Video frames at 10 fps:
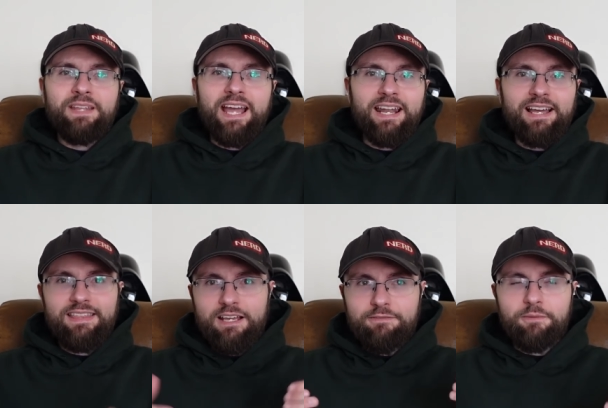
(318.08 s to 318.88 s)
And I
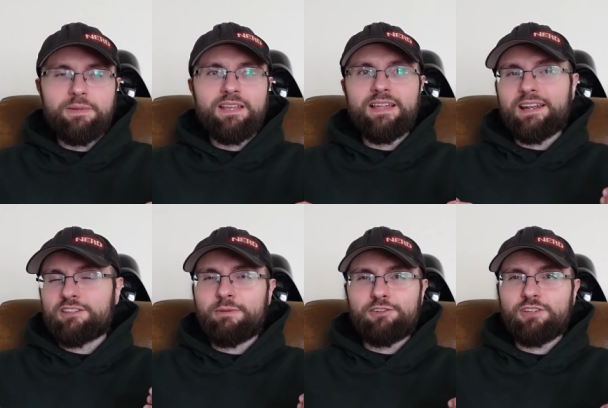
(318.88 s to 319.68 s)
think for me, that
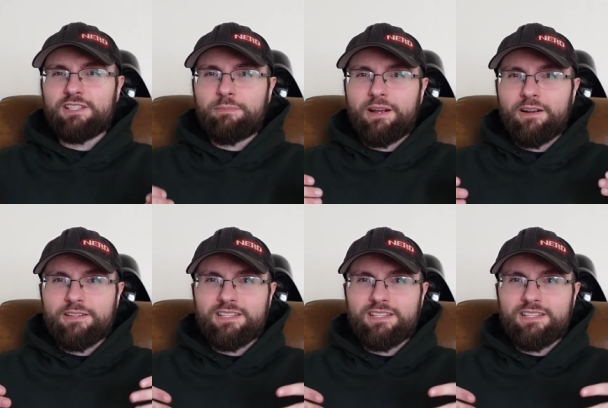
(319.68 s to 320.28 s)
especially is apparent